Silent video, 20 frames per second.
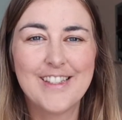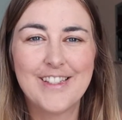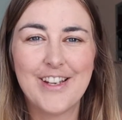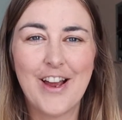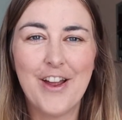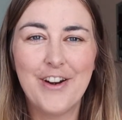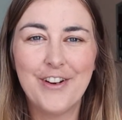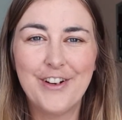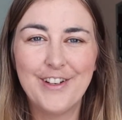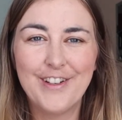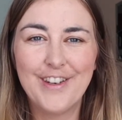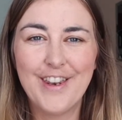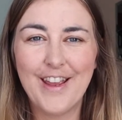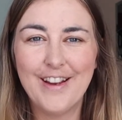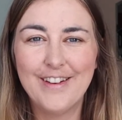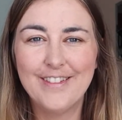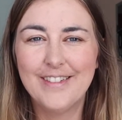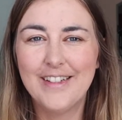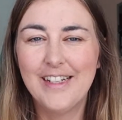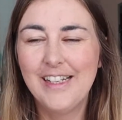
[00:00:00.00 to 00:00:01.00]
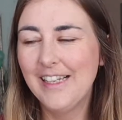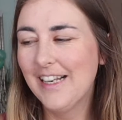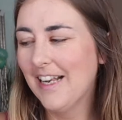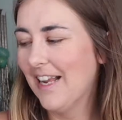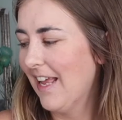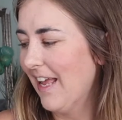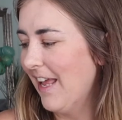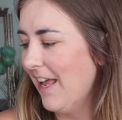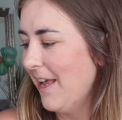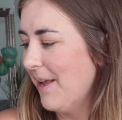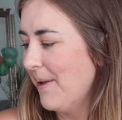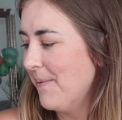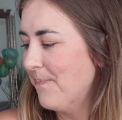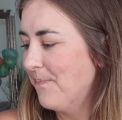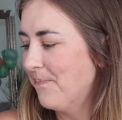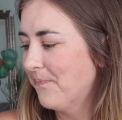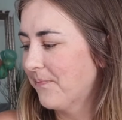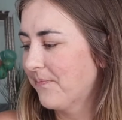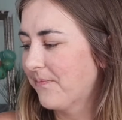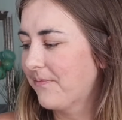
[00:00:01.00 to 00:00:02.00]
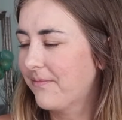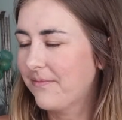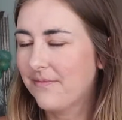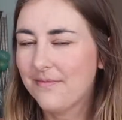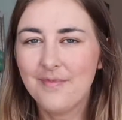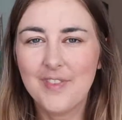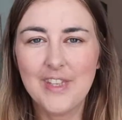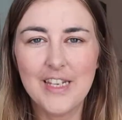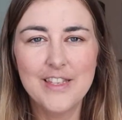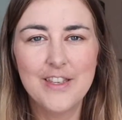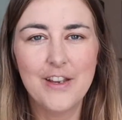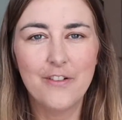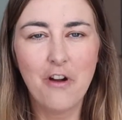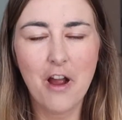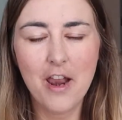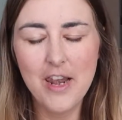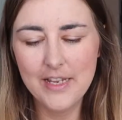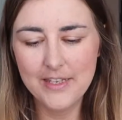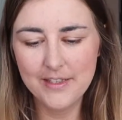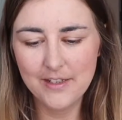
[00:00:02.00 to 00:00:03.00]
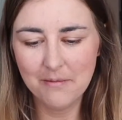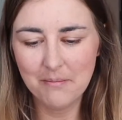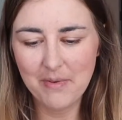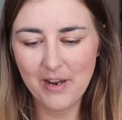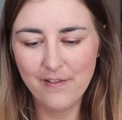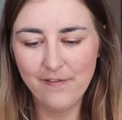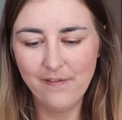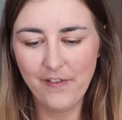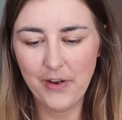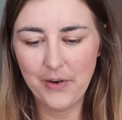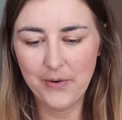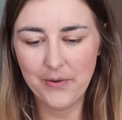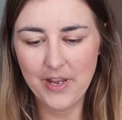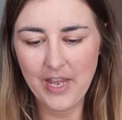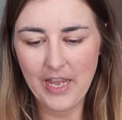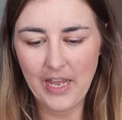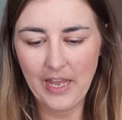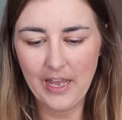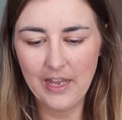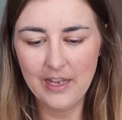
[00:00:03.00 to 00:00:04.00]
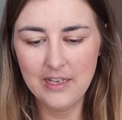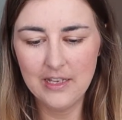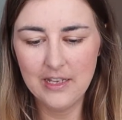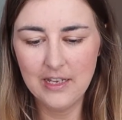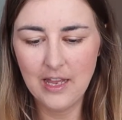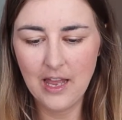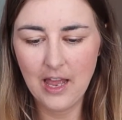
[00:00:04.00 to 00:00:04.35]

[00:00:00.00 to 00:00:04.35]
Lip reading: on a good note. So I've got a list on my phone here.